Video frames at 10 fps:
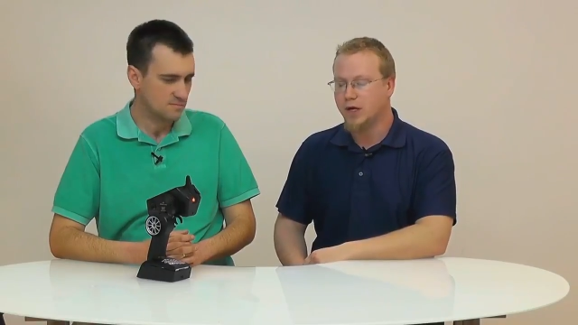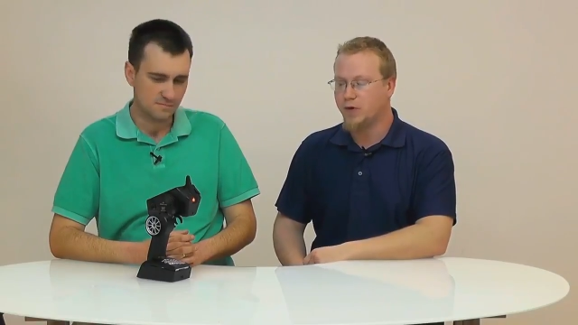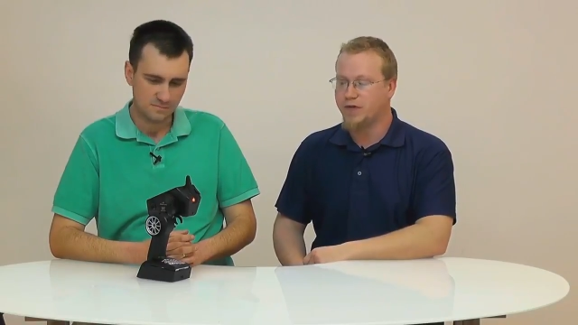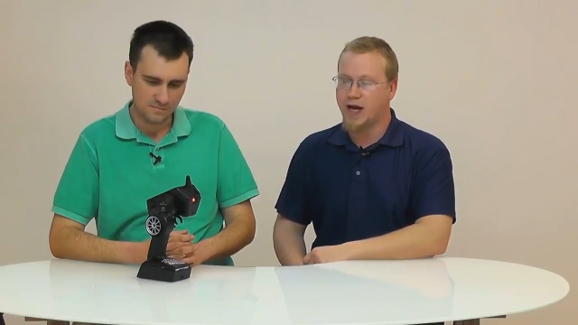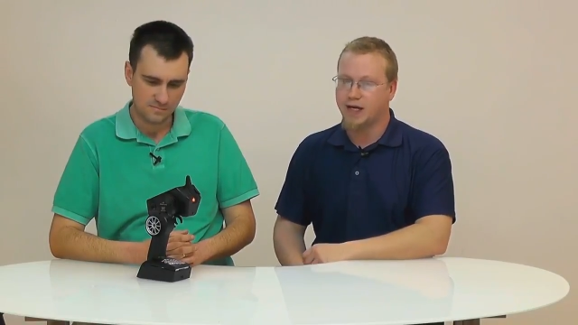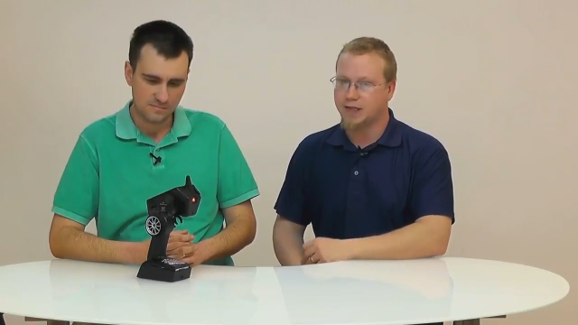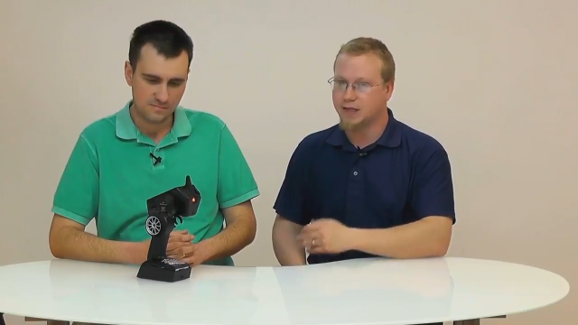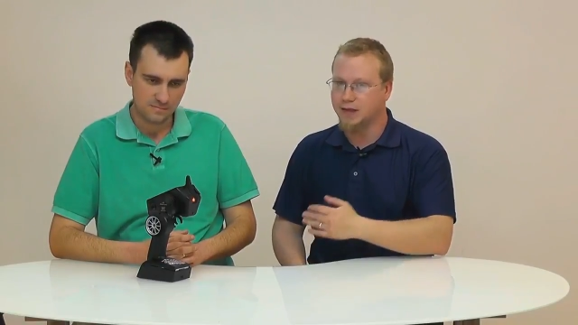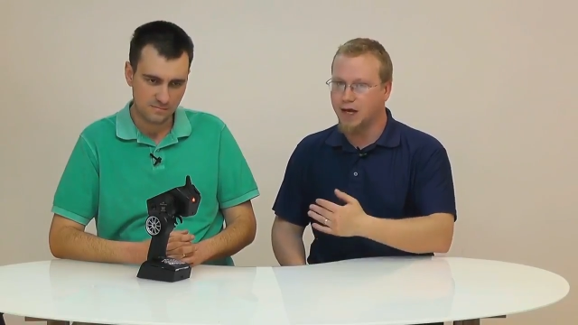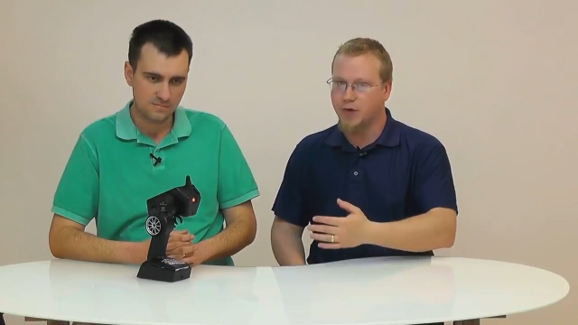Speaker 1: We've added
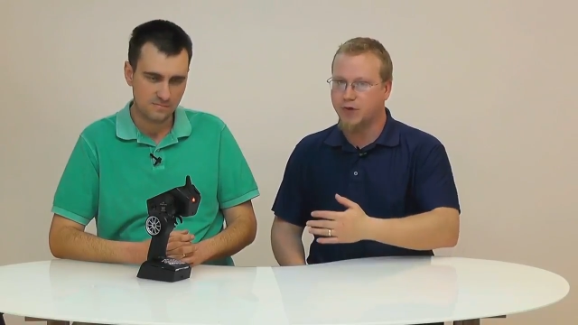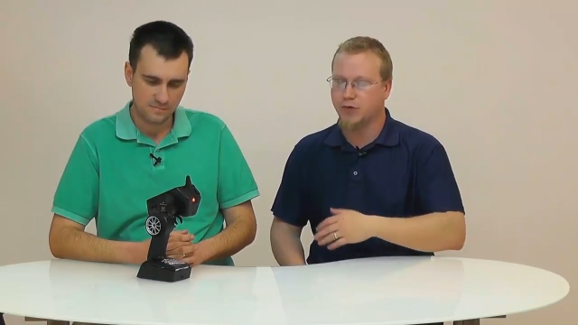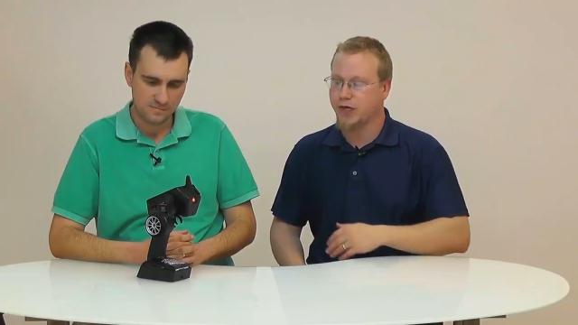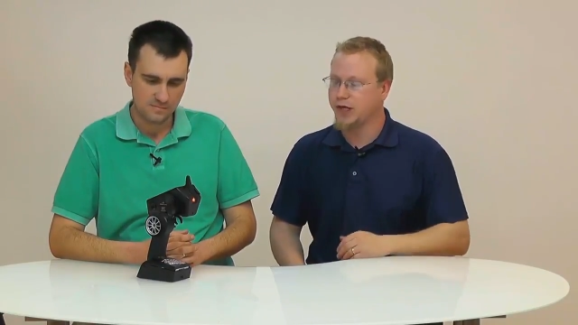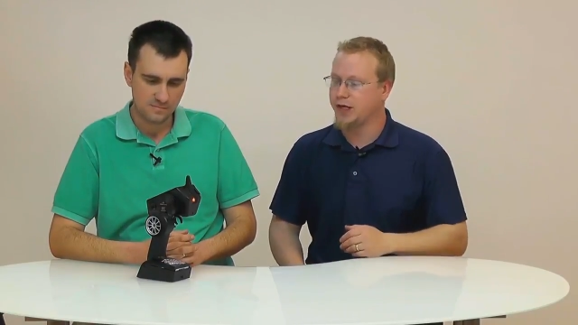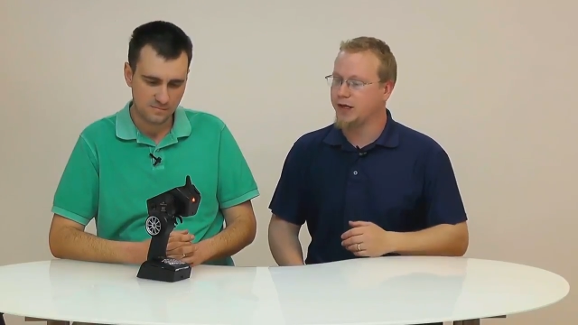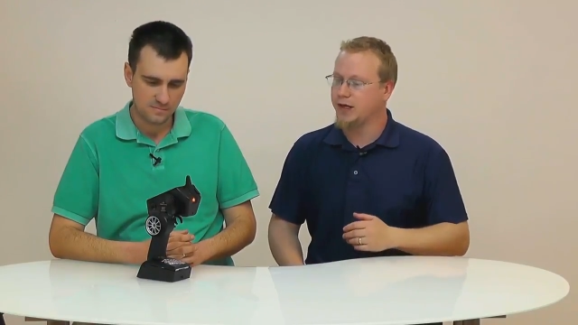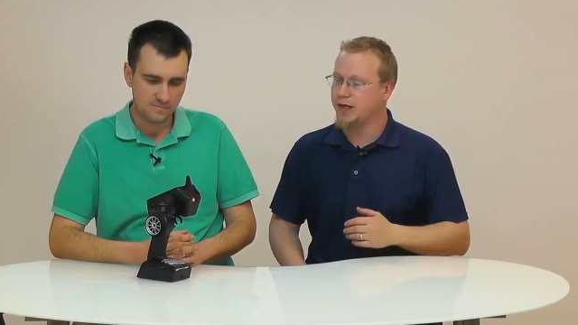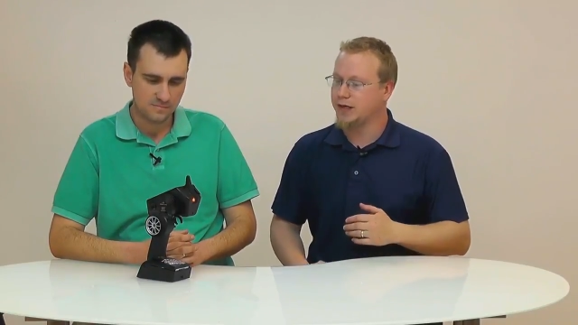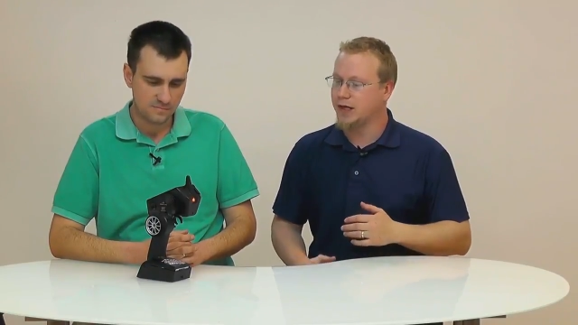telemetry,
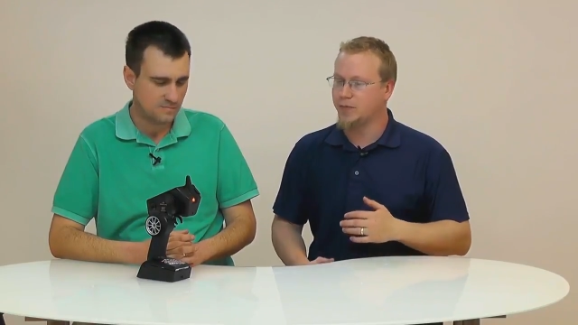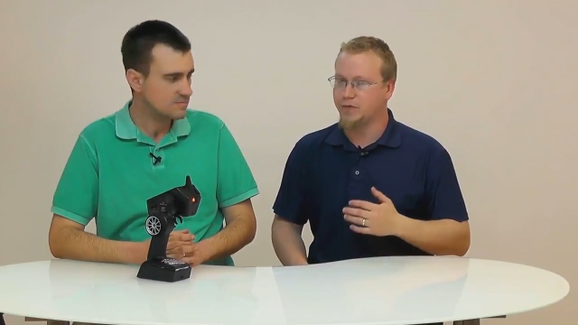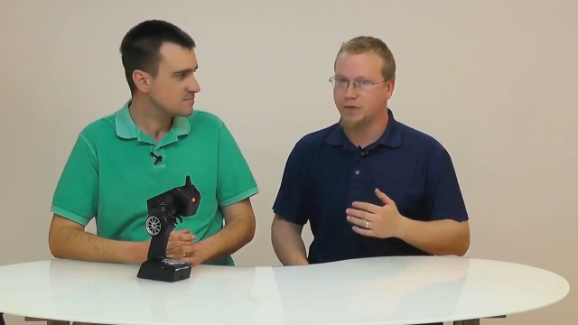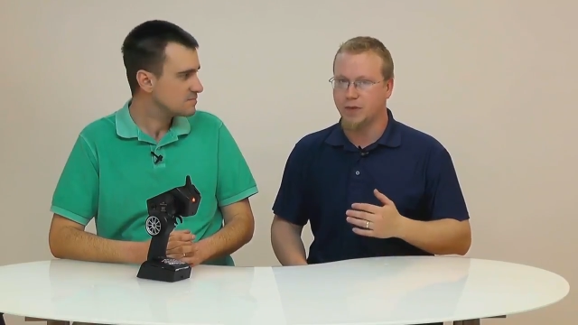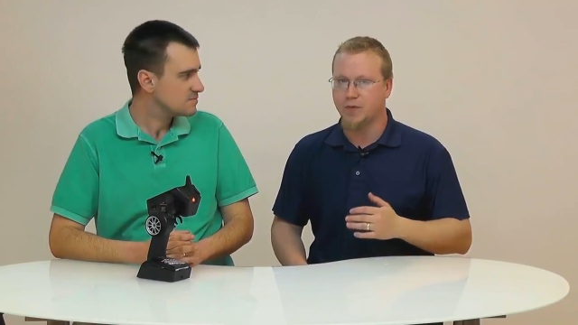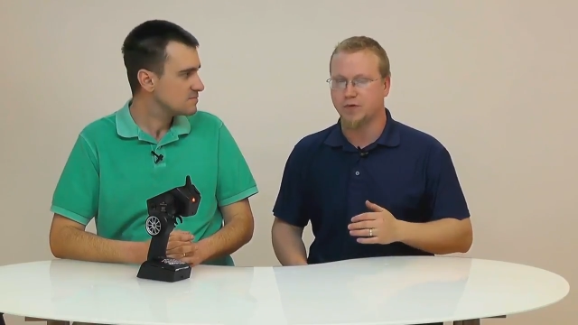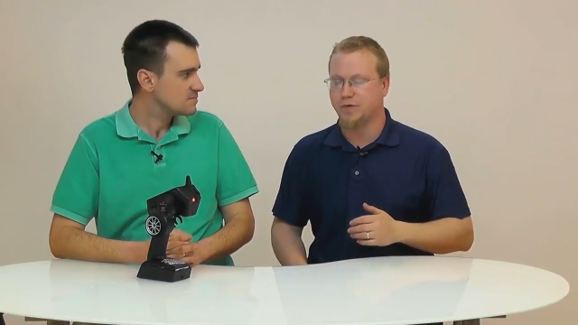uh, a couple of telemetry